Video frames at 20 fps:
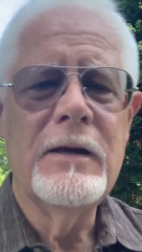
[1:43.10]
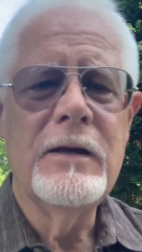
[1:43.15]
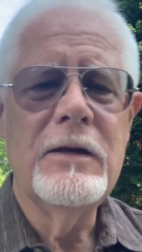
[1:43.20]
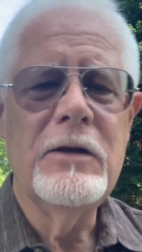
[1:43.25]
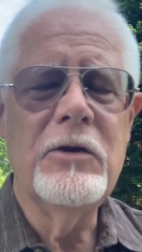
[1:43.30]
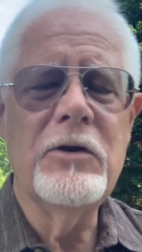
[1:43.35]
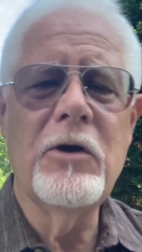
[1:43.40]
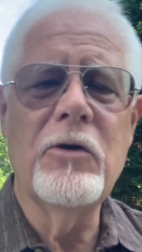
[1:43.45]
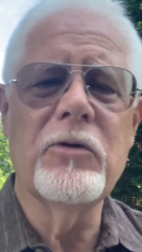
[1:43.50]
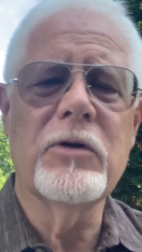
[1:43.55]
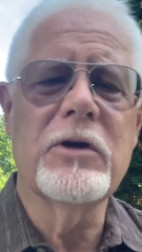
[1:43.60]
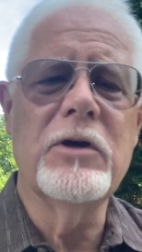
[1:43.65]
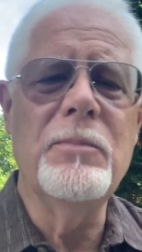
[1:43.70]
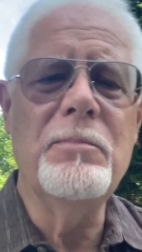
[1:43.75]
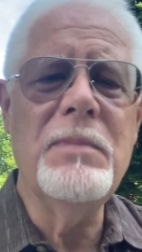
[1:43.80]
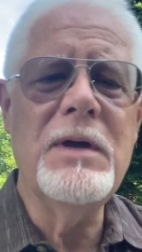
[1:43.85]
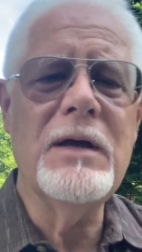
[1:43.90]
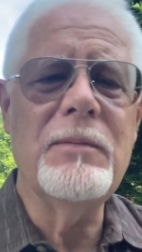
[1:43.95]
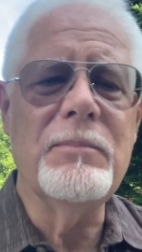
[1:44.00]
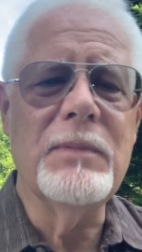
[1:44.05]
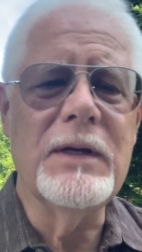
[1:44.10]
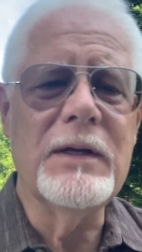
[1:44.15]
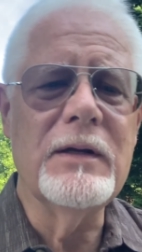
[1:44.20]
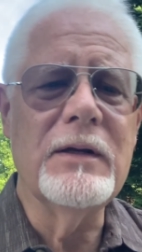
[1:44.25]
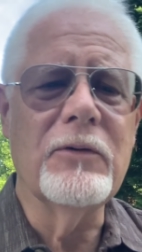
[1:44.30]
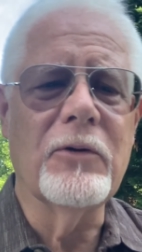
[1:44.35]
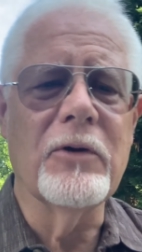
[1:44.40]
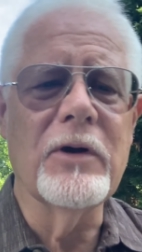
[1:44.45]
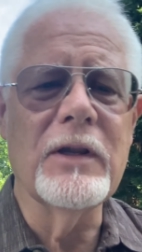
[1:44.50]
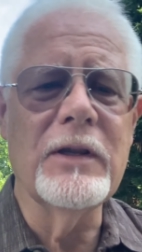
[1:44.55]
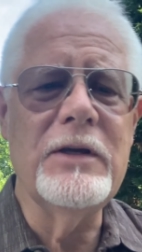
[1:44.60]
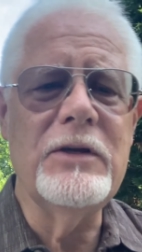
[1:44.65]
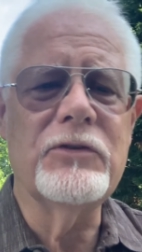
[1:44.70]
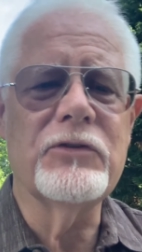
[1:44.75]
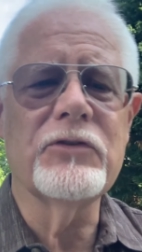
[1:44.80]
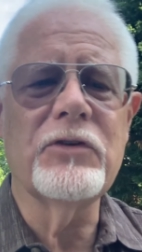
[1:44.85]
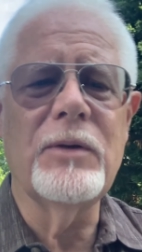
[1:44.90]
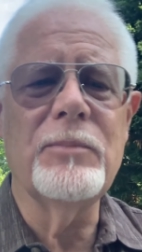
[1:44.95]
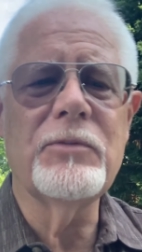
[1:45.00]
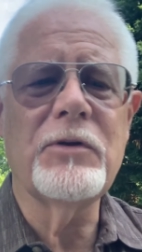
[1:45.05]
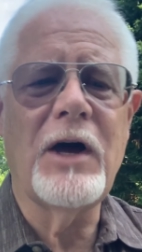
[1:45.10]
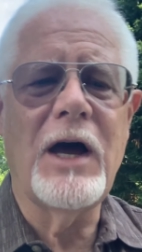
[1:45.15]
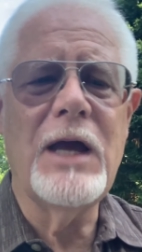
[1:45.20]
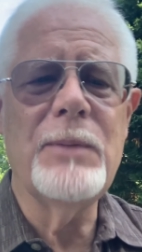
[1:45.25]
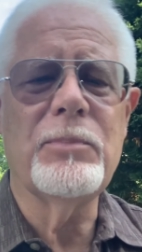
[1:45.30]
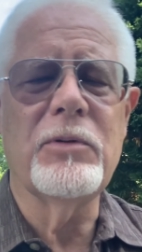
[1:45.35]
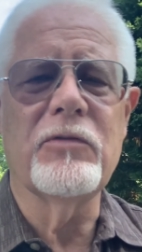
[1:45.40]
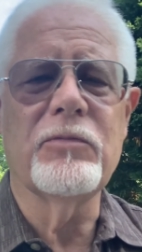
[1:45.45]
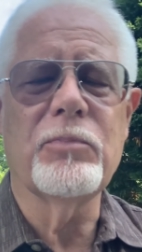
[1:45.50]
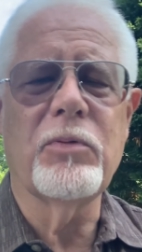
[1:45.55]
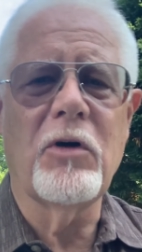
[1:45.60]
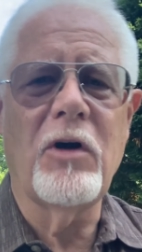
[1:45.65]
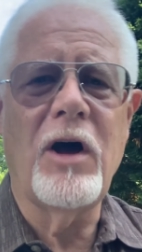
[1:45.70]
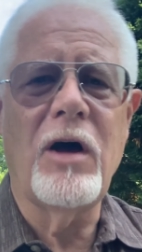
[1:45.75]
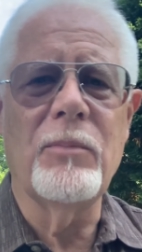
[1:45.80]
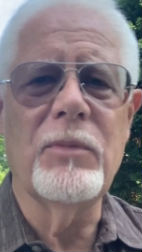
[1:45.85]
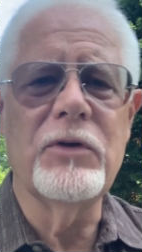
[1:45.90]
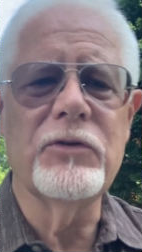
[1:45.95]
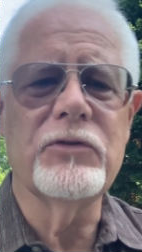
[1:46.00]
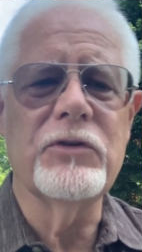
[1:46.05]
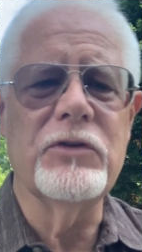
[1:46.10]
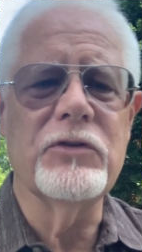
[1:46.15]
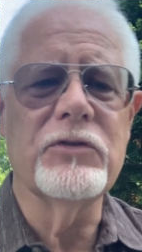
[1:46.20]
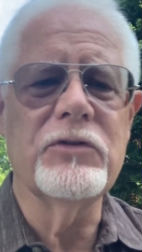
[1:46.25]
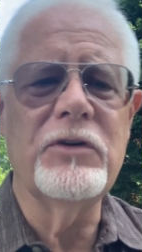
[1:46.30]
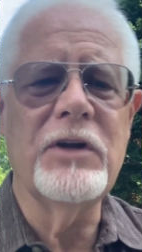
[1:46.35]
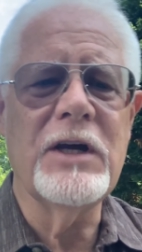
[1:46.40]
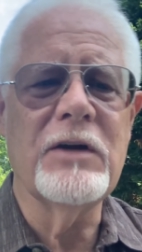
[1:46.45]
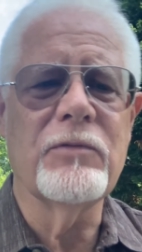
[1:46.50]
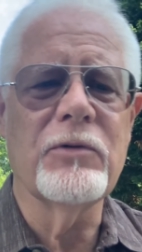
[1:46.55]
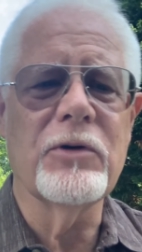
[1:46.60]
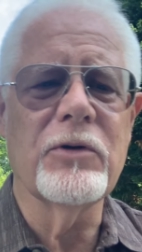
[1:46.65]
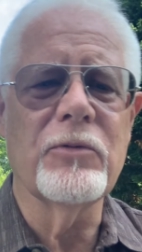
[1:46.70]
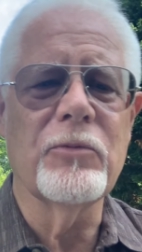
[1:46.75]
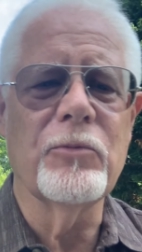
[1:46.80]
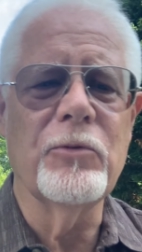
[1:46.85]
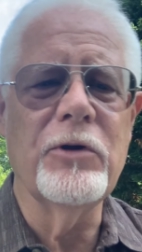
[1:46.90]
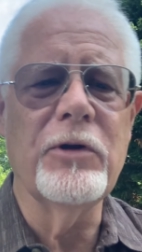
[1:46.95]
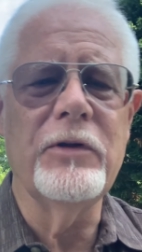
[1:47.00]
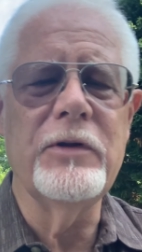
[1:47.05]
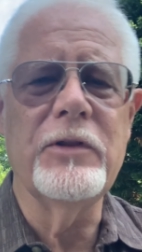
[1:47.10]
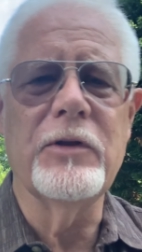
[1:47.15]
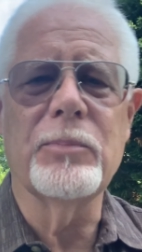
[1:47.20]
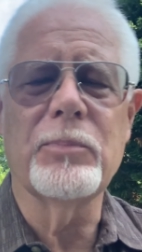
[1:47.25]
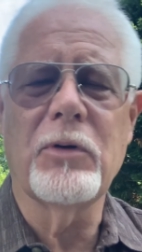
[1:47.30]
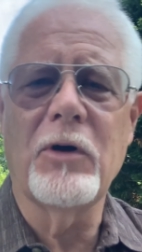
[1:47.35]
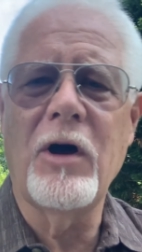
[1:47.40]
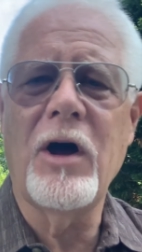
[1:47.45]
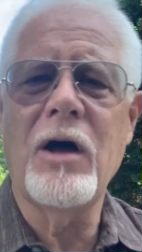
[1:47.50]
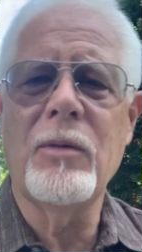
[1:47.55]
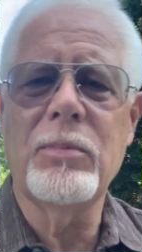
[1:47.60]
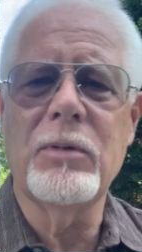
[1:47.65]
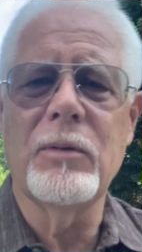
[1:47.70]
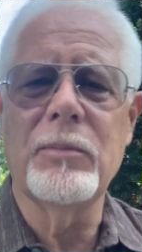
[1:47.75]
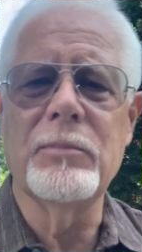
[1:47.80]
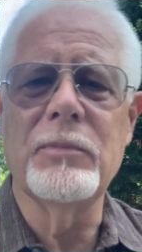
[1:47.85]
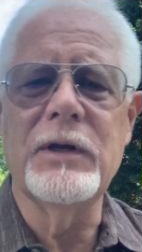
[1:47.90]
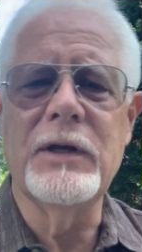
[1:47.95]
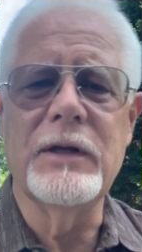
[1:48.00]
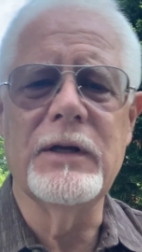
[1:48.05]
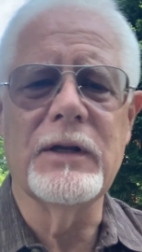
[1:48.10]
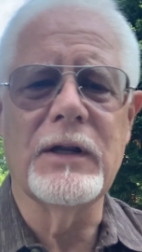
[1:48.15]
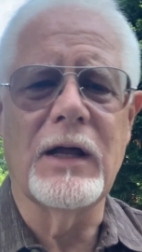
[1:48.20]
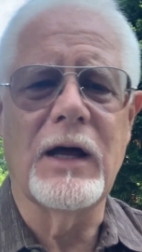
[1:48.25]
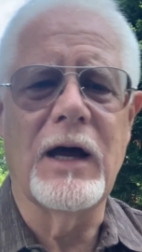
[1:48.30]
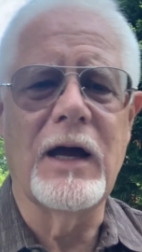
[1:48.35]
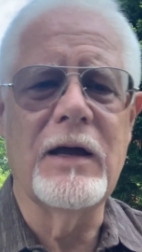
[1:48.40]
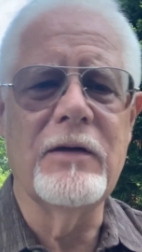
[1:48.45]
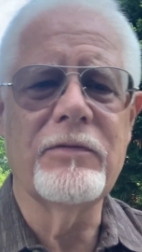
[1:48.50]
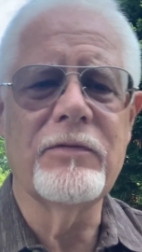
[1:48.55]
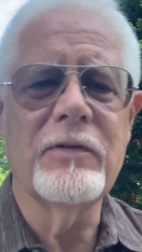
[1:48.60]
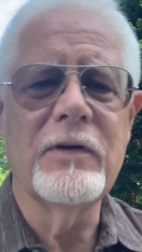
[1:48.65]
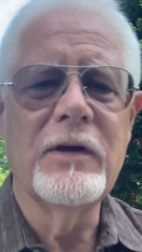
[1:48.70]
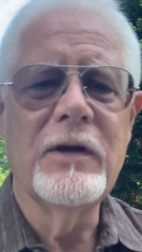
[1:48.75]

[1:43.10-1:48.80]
You know, commitment, or at least some type of promise, is never really the problem in life.